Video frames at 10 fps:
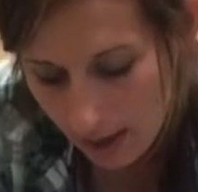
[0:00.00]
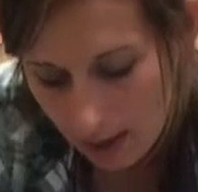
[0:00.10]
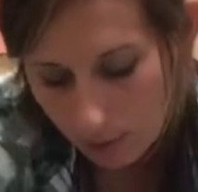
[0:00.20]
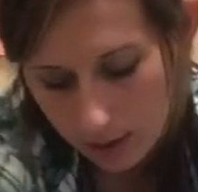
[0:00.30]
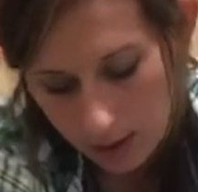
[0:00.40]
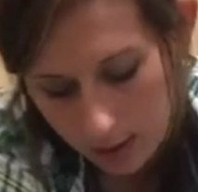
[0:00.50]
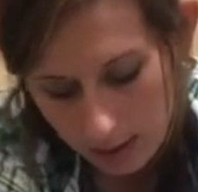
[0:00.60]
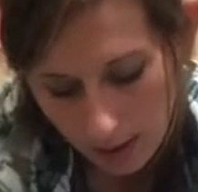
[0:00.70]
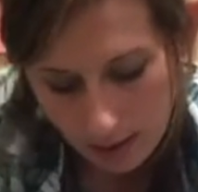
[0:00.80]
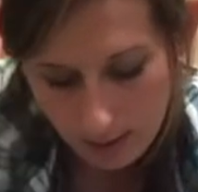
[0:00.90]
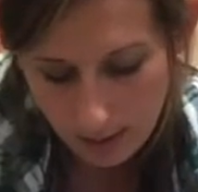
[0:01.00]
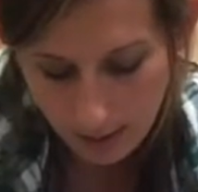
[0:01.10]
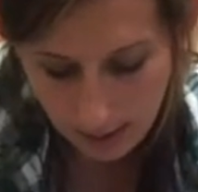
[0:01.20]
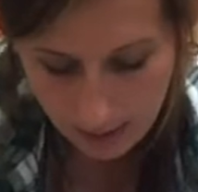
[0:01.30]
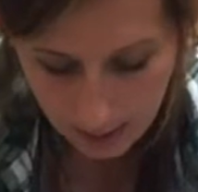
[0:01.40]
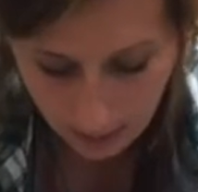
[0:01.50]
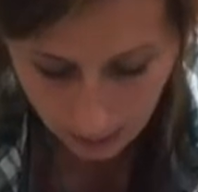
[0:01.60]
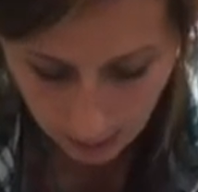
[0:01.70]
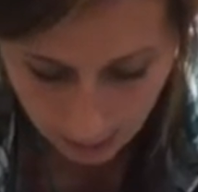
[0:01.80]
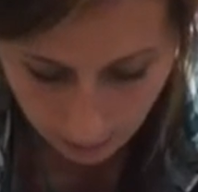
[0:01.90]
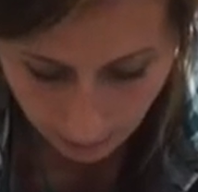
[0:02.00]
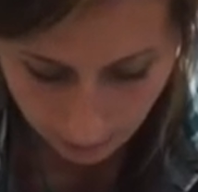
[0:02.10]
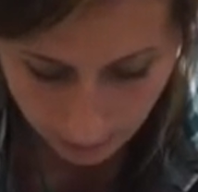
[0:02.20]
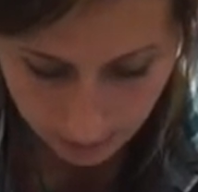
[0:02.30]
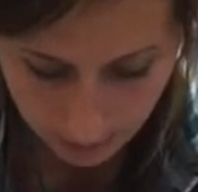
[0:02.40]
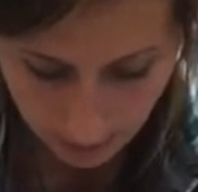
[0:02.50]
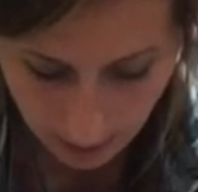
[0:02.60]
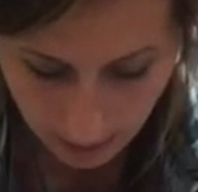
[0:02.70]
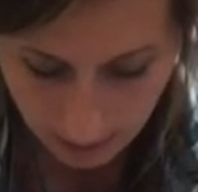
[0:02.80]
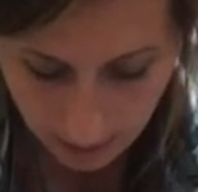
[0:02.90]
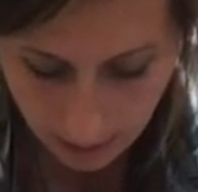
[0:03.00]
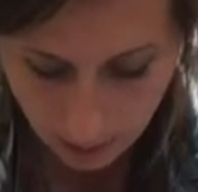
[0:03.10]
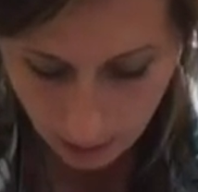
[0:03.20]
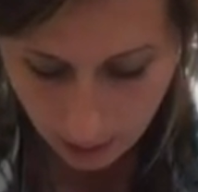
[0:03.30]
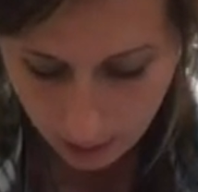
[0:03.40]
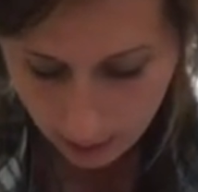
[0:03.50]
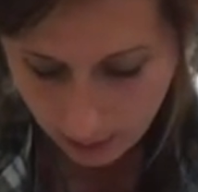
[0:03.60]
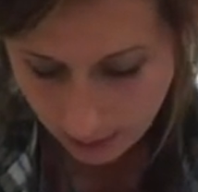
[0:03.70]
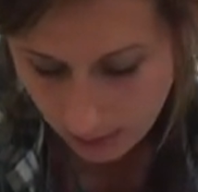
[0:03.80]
And what this does is it gets the clay that was in the center